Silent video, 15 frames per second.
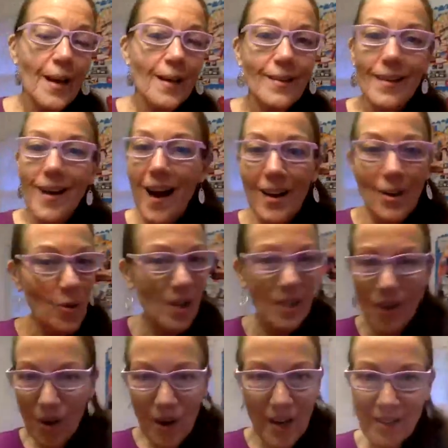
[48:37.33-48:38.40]
Not all
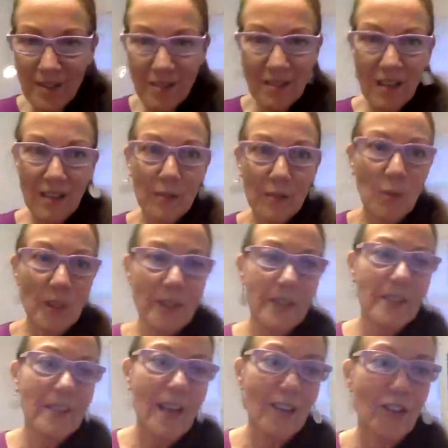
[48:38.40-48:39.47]
art is done in one
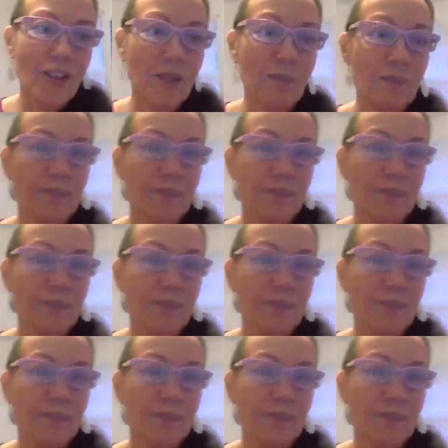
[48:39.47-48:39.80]
session,